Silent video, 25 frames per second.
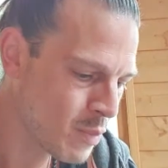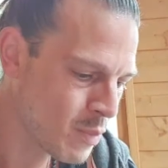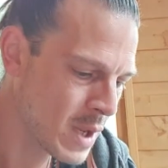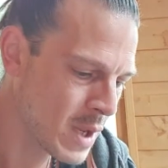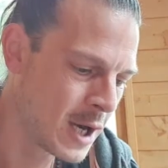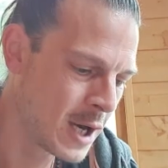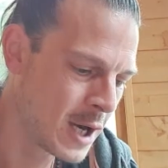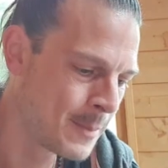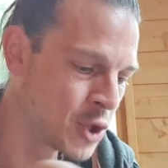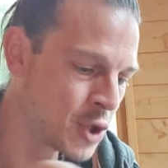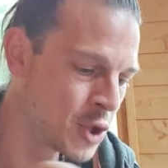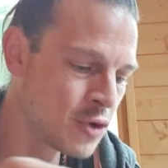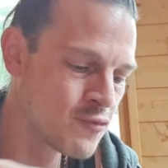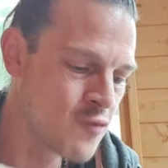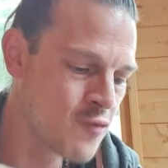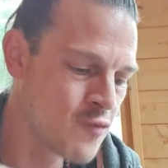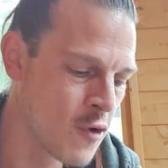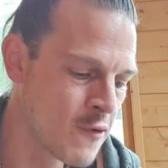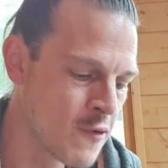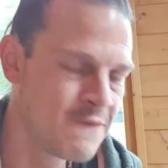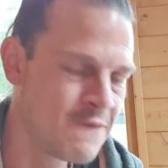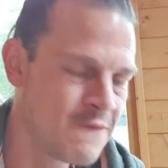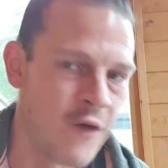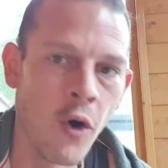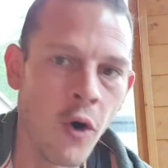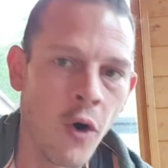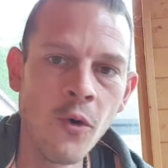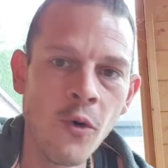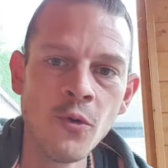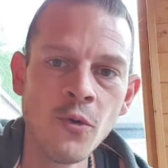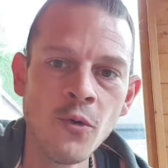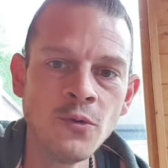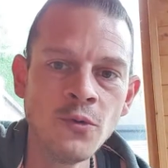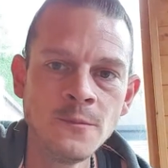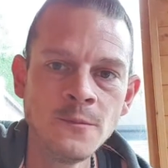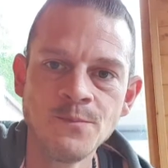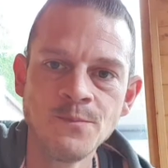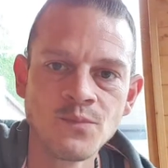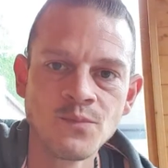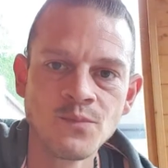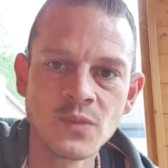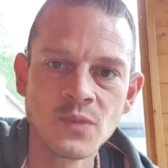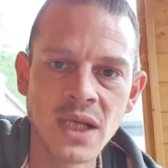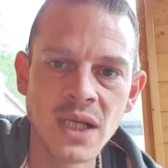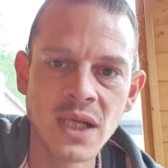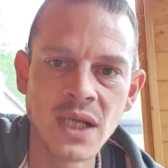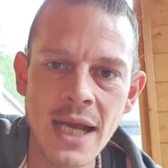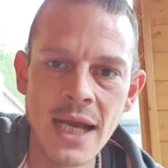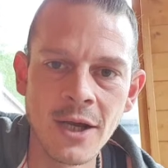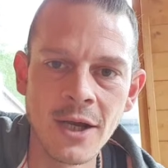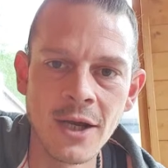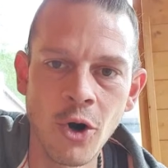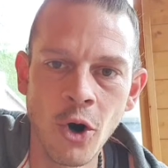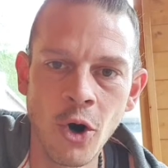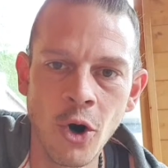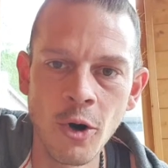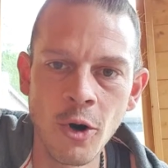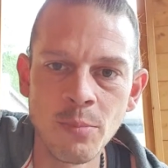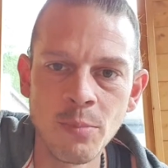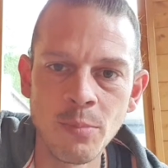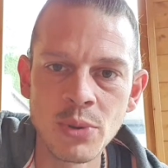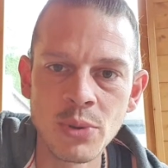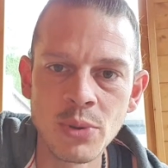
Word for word: I'm on the wrong phone to get it up.